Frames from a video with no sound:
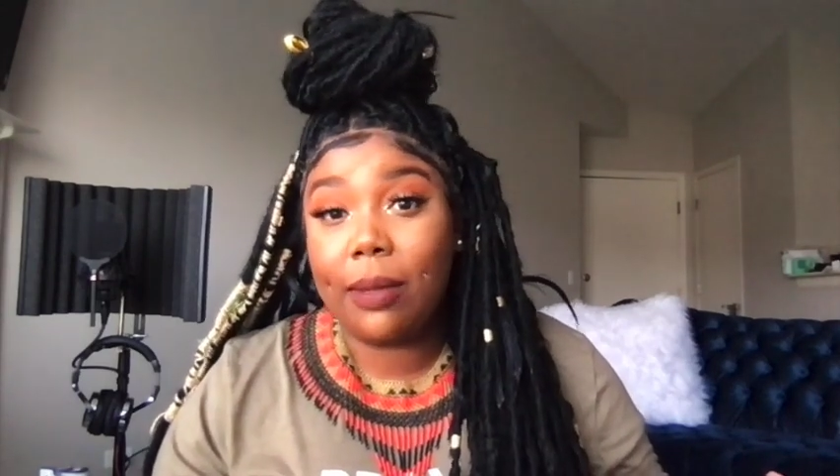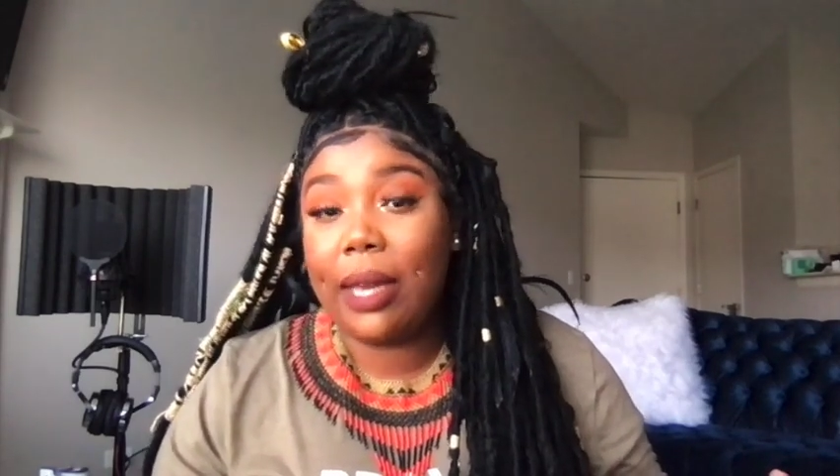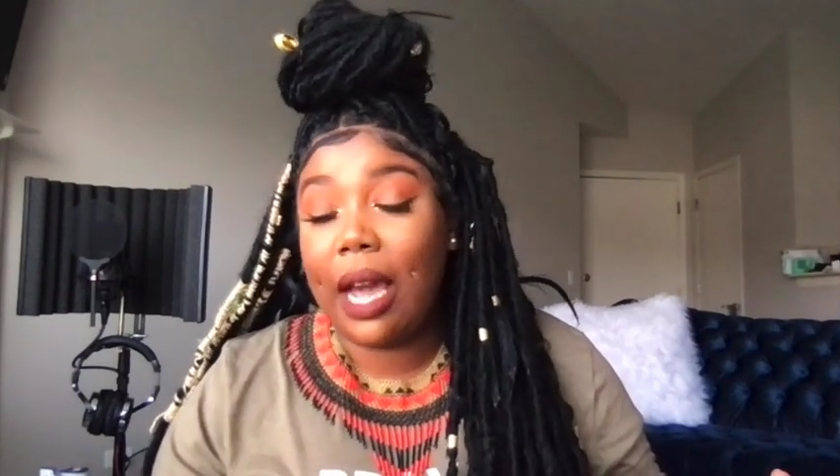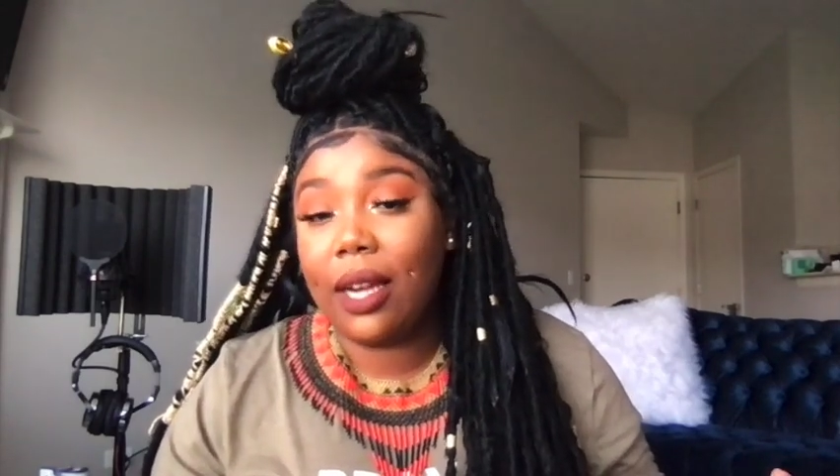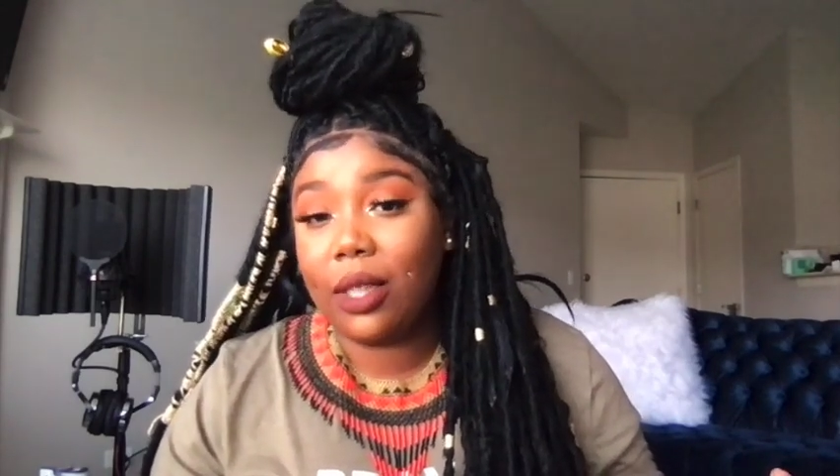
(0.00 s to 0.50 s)
to
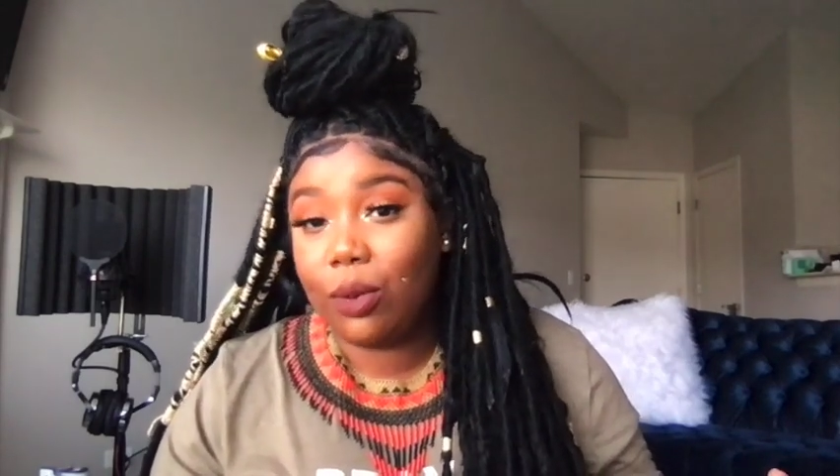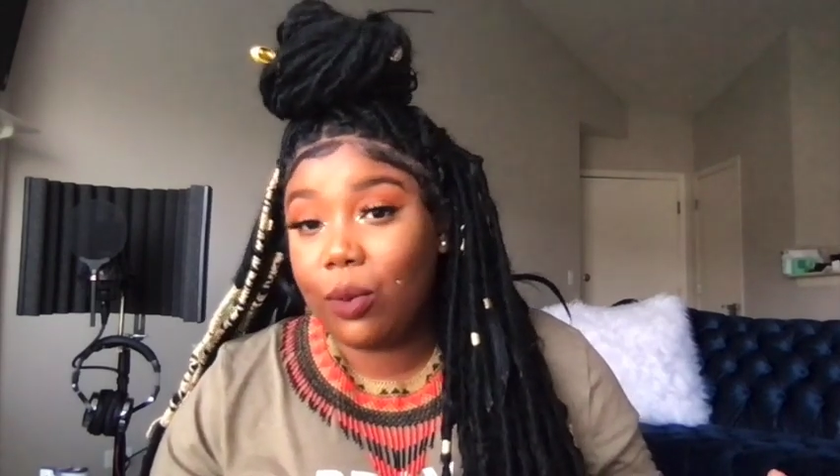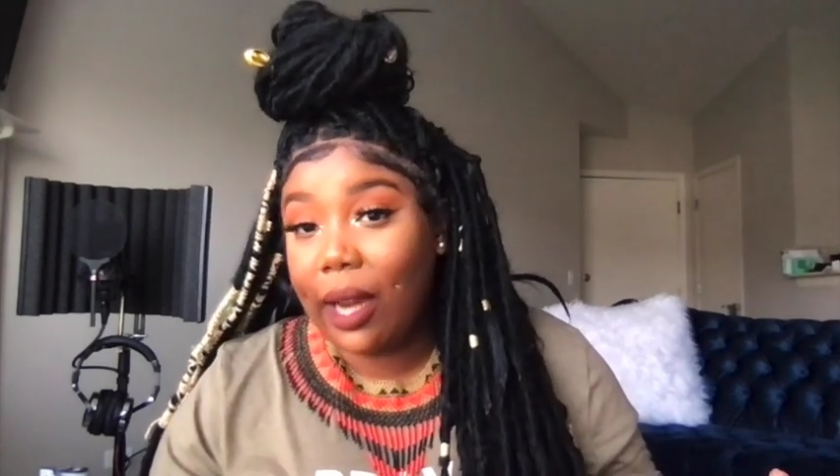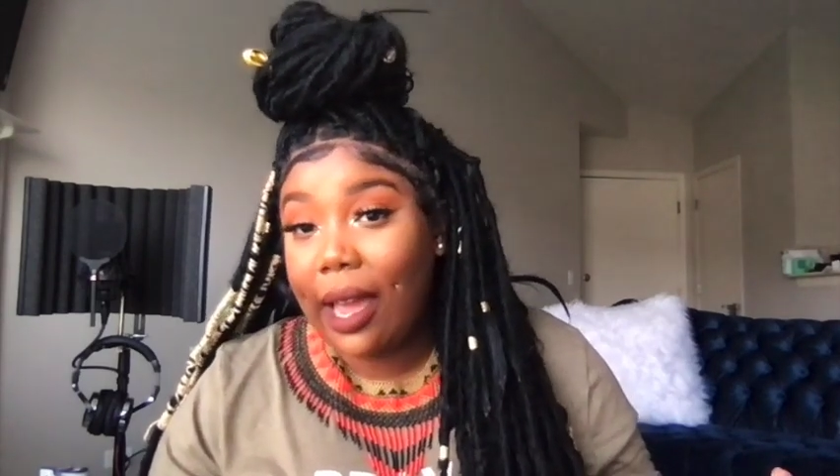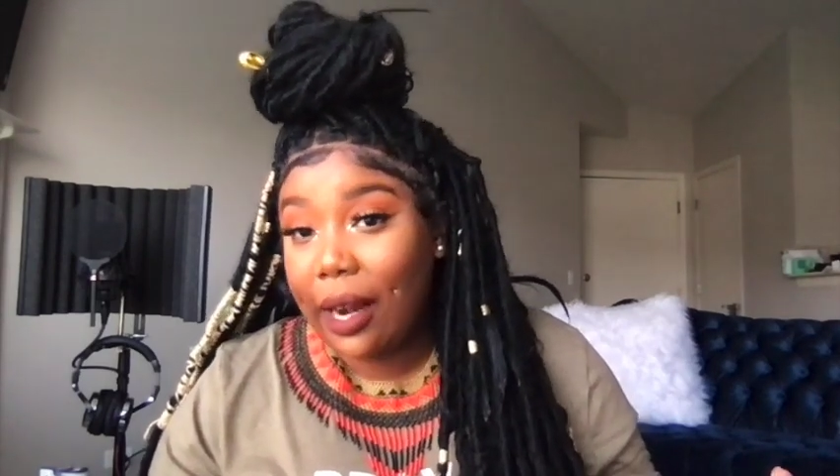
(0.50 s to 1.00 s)
be honest, was
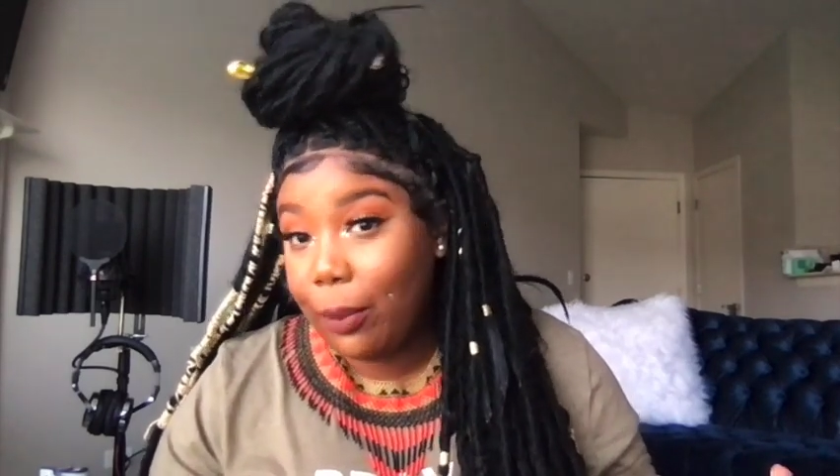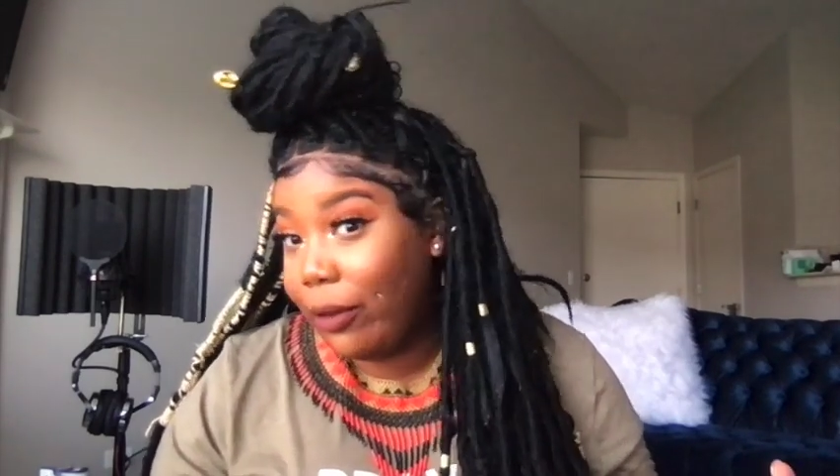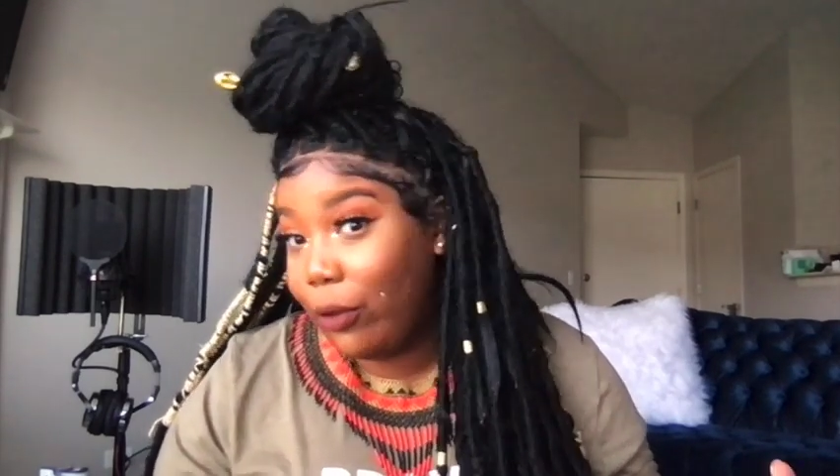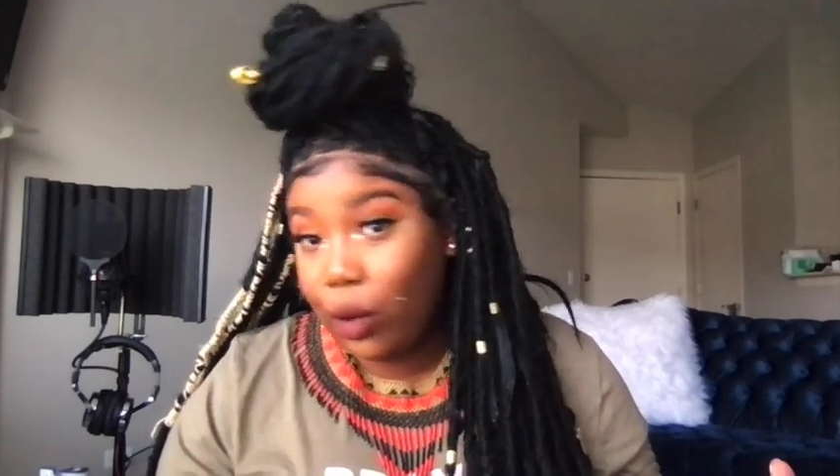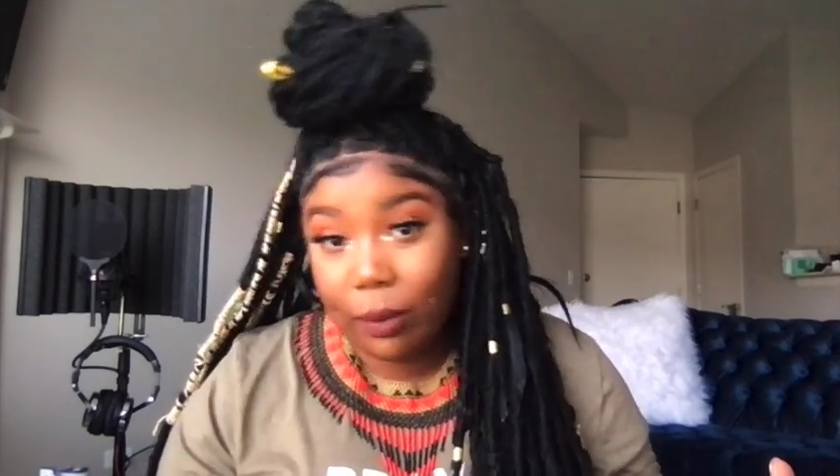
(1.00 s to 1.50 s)
when I had a
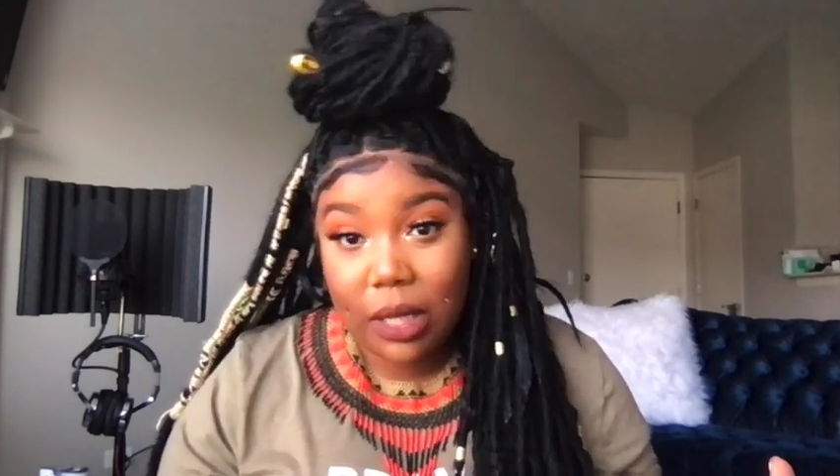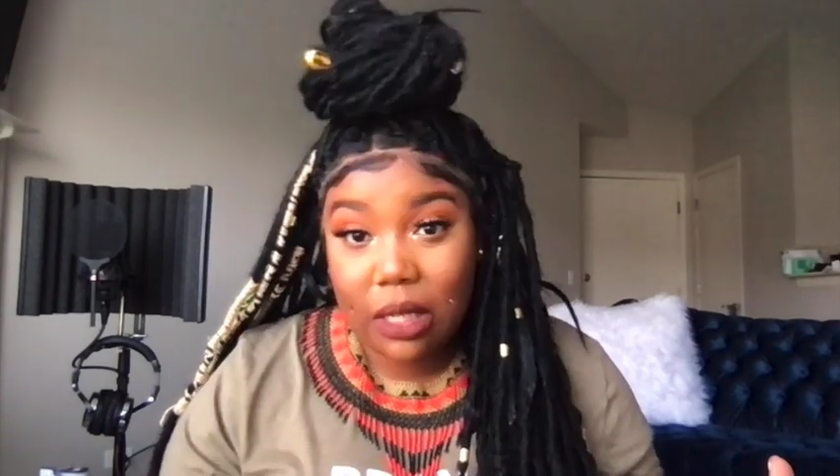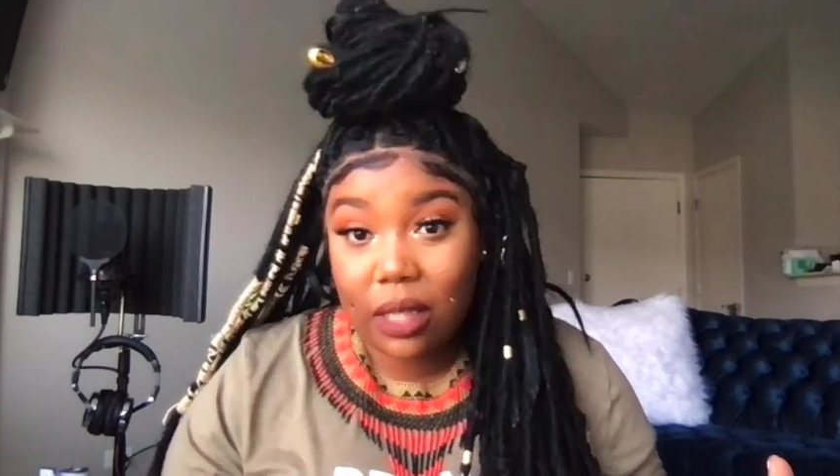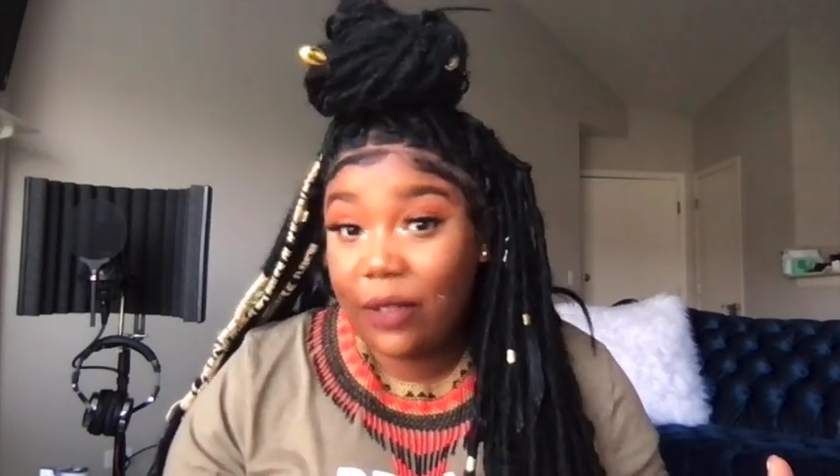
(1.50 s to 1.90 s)
performance.